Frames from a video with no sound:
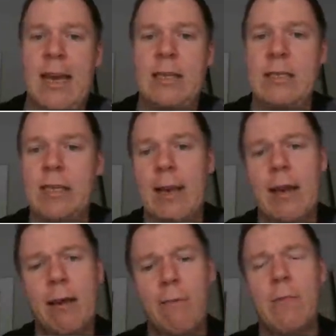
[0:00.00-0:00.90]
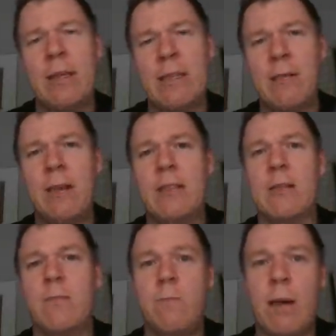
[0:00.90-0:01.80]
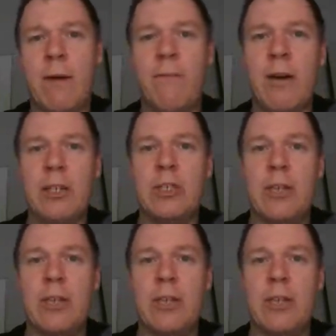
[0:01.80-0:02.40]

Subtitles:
is like it's a function.